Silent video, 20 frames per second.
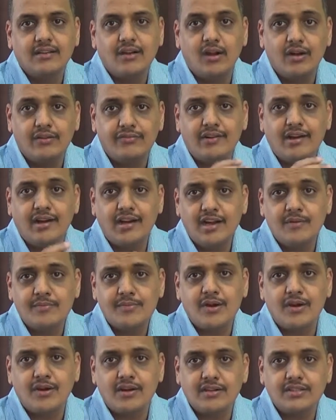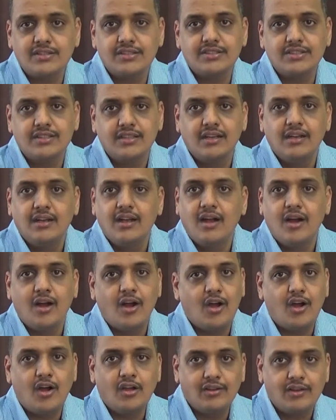of our products
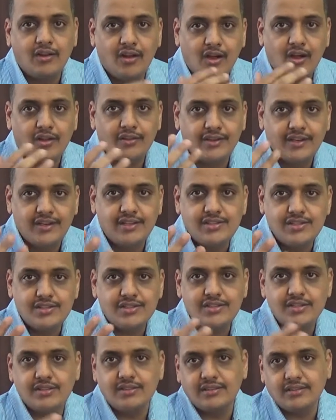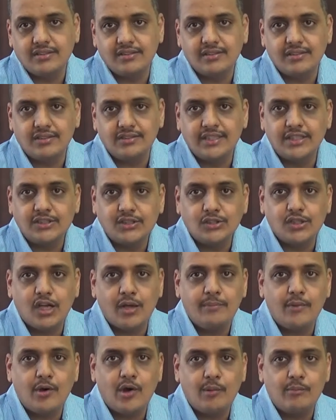on his
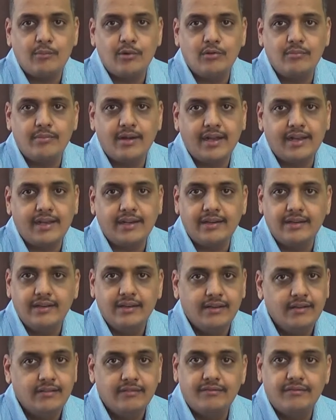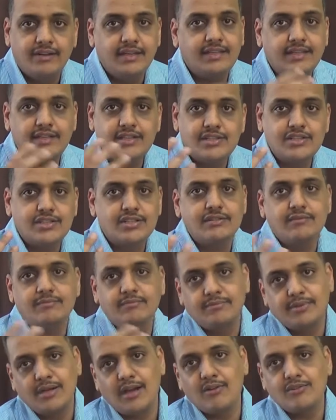desktop or mobile when he's
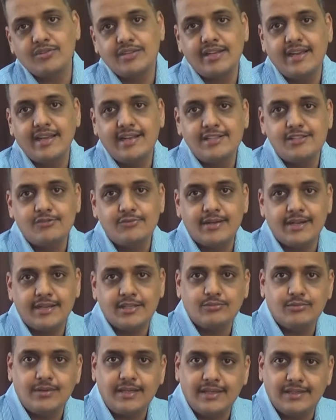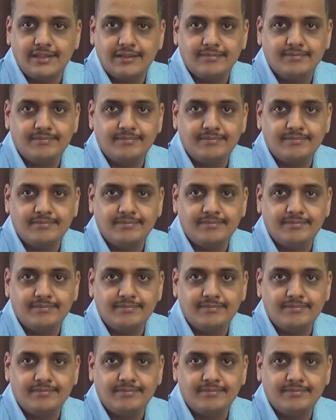browsing elsewhere as well.